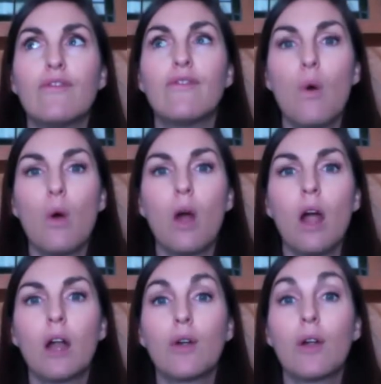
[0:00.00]

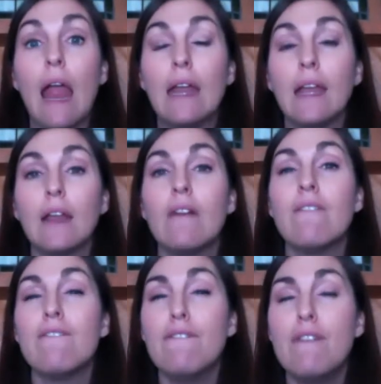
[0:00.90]
for creating a
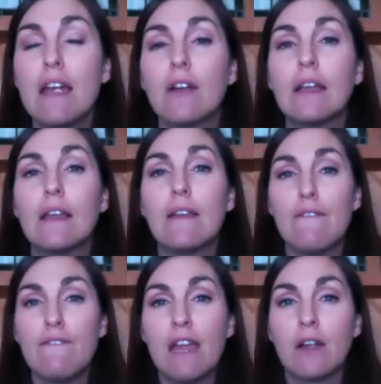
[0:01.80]
very,
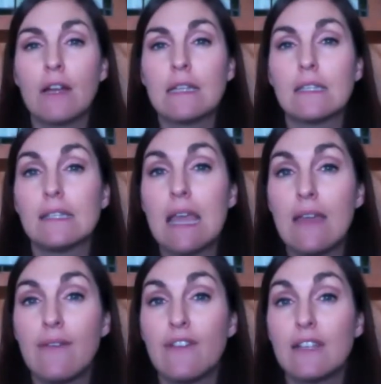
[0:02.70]
very
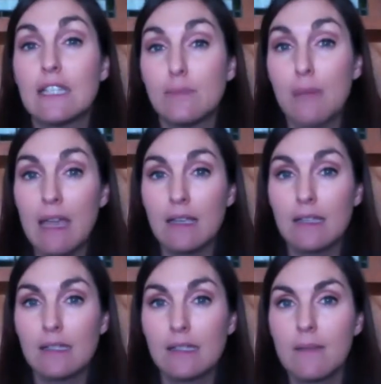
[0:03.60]
safe
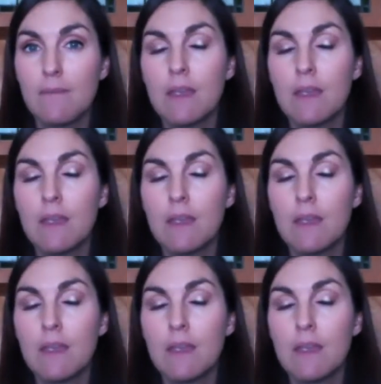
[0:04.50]
space